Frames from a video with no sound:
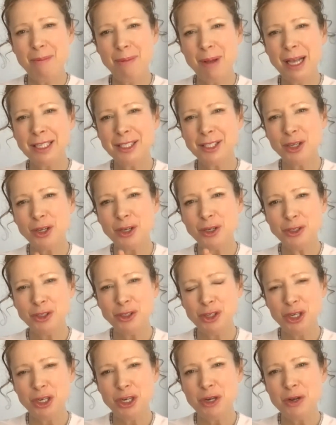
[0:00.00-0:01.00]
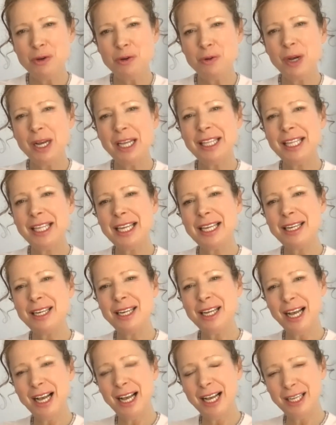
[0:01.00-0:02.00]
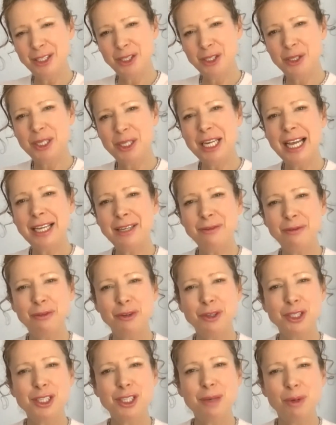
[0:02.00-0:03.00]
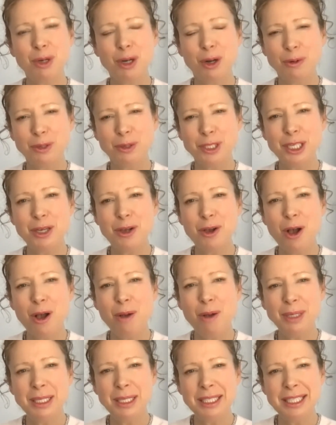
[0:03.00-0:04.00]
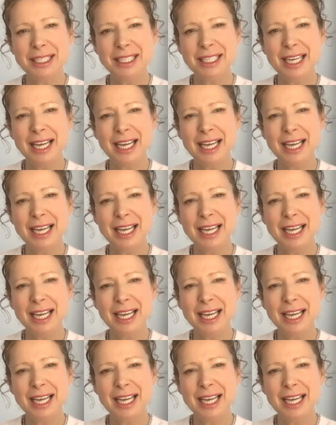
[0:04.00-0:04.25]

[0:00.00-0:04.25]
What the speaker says: pass it on to you and then to Dan for some closing comments,